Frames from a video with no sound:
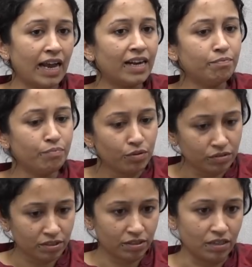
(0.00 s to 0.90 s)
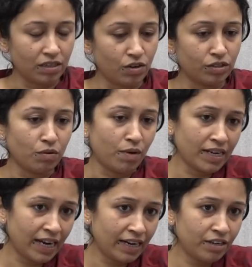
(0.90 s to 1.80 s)
And both, uh, on the
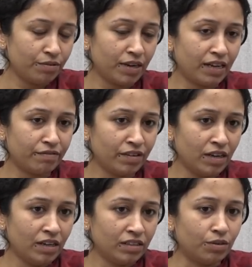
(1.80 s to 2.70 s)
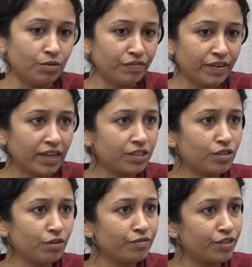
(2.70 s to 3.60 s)
one hand, you have the
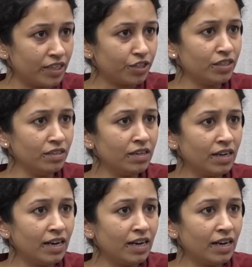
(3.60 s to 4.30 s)
glorification of tradition,